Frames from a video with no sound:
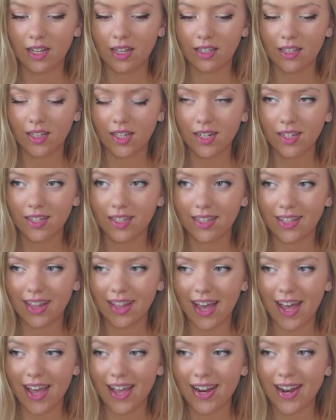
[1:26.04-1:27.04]
since
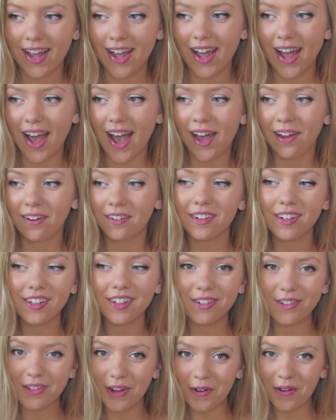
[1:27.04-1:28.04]
then, I don't
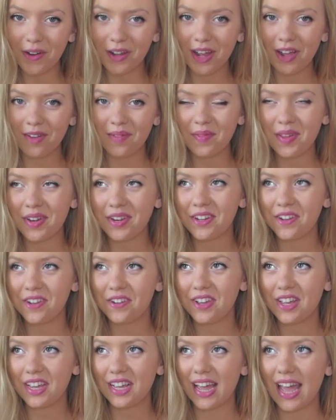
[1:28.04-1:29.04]
really know what I've been
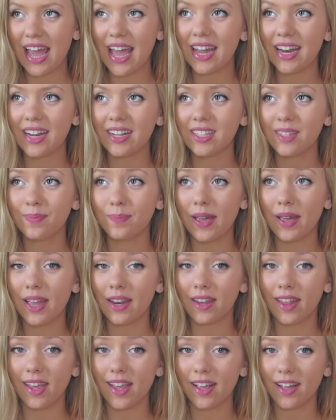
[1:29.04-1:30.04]
doing. It has
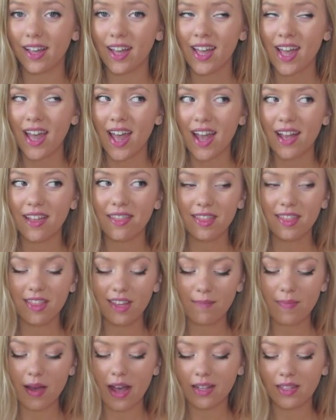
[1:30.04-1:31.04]
been like
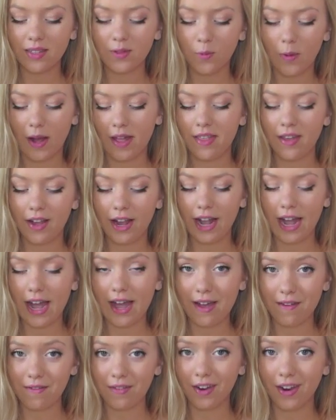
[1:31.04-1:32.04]
the best weather
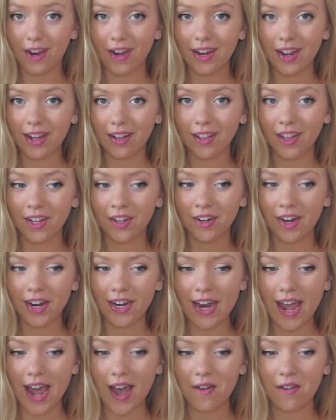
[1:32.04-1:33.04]
ever in England right
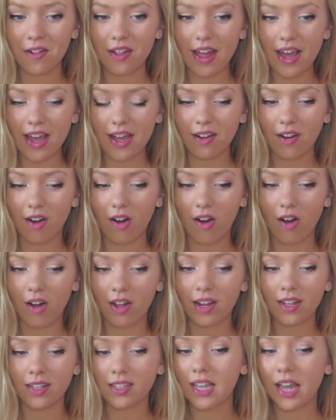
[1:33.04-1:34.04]
now. Like,
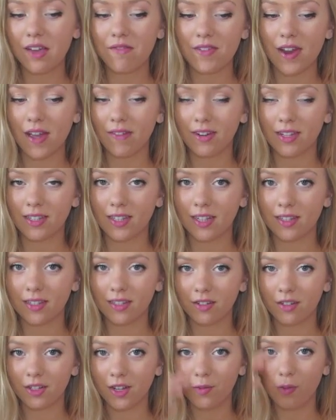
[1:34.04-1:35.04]
honestly, I've never seen
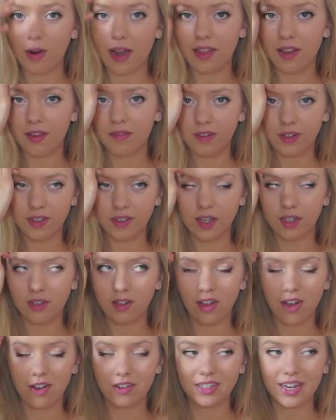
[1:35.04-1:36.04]
such good weather for such
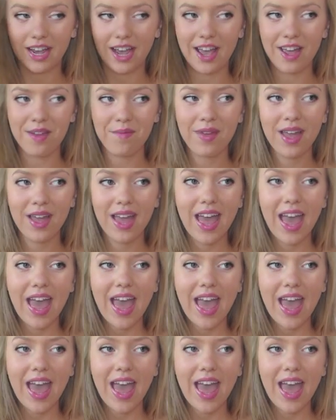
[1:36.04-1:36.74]
a long time.